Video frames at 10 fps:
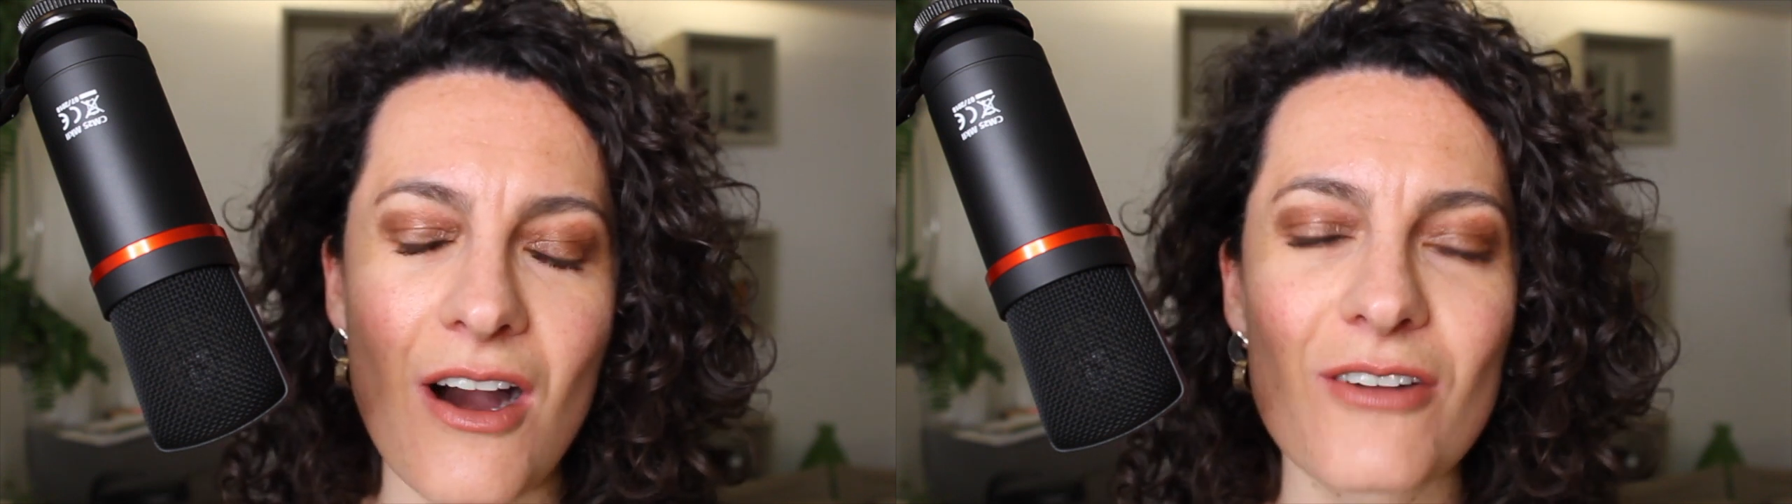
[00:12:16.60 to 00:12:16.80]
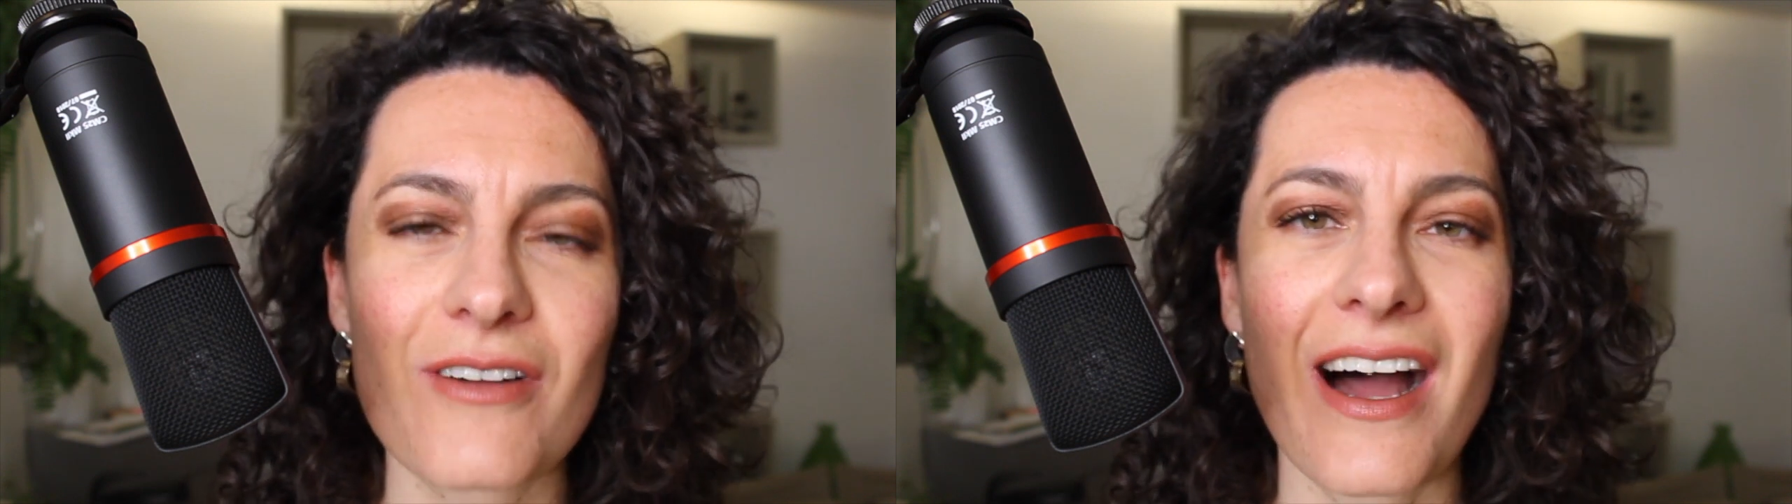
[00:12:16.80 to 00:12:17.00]

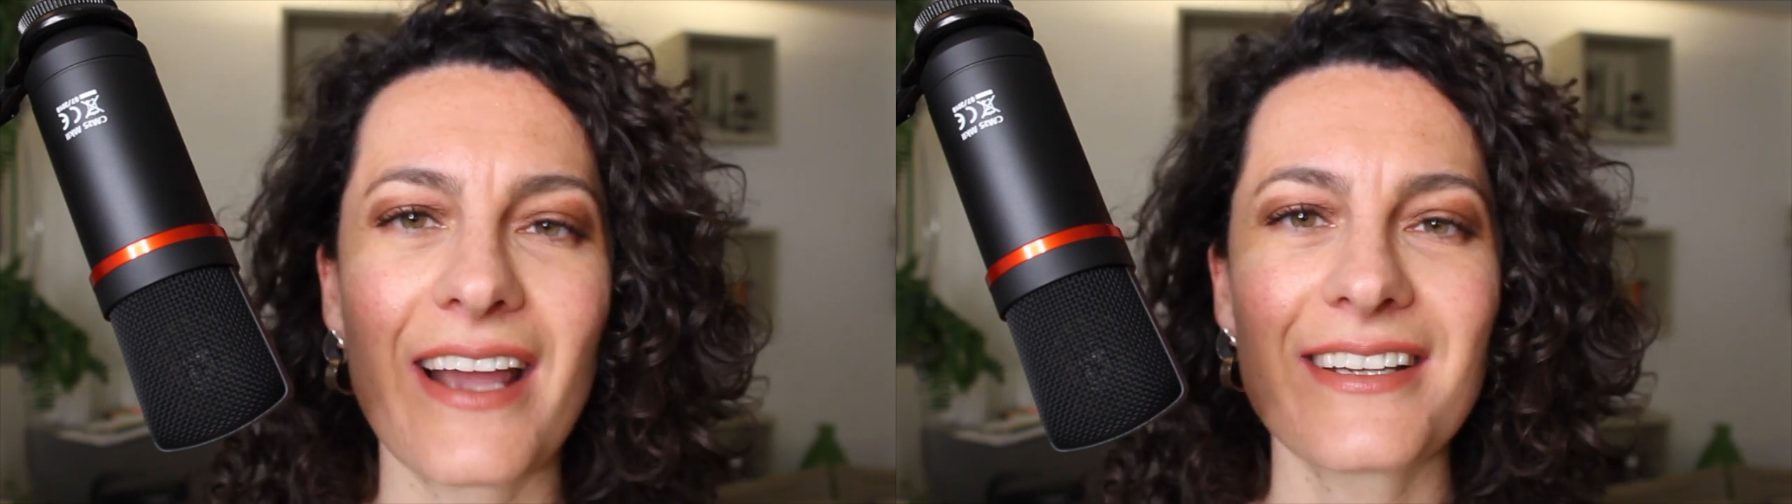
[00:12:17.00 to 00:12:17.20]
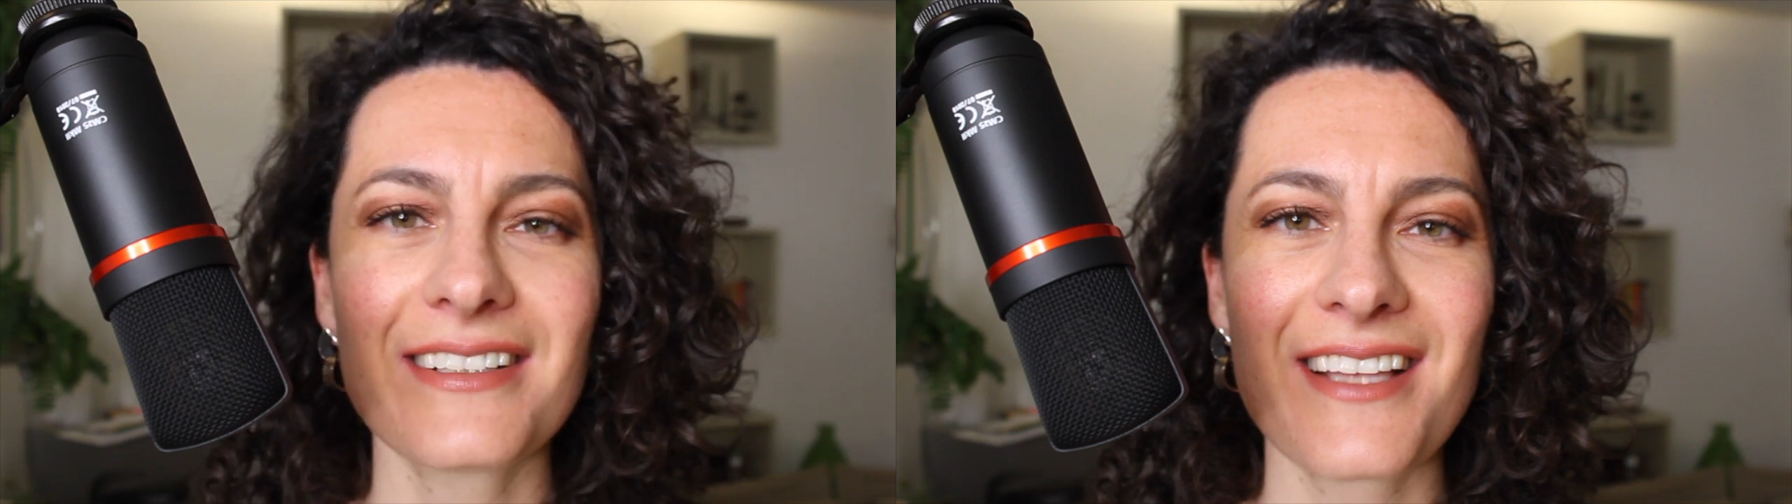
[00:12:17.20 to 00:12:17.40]
All
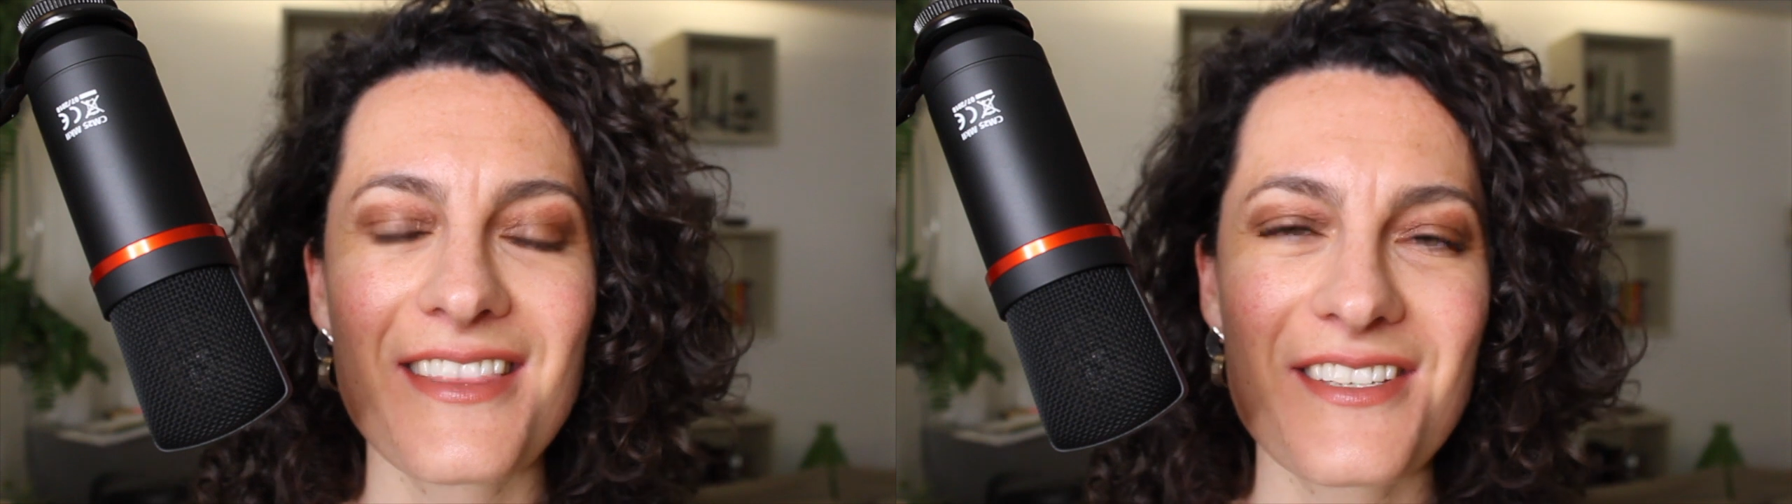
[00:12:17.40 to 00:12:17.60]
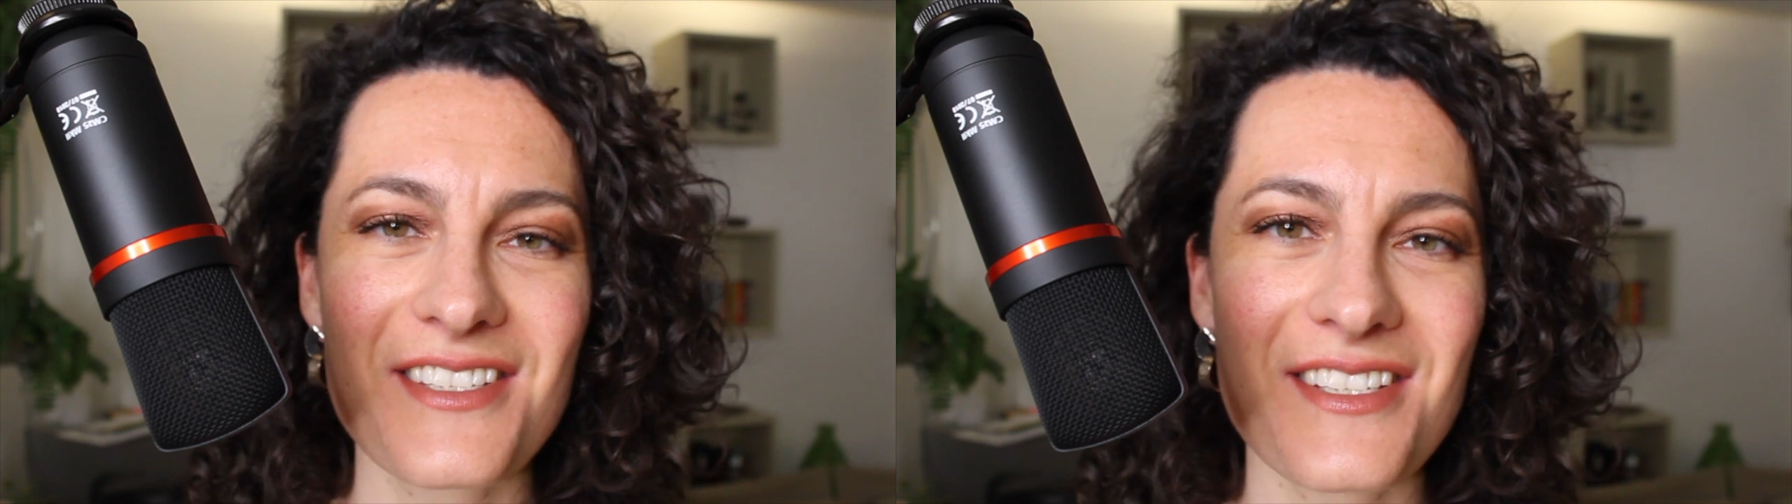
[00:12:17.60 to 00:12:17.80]
right,
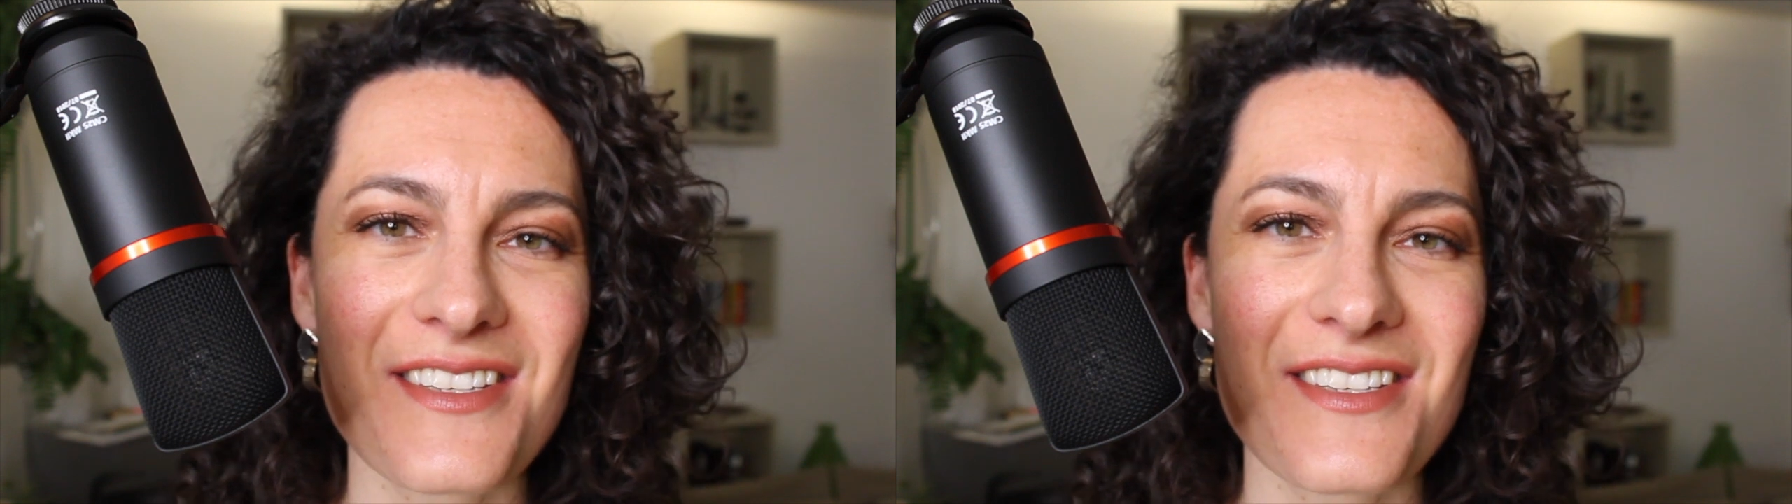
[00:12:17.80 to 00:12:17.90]
this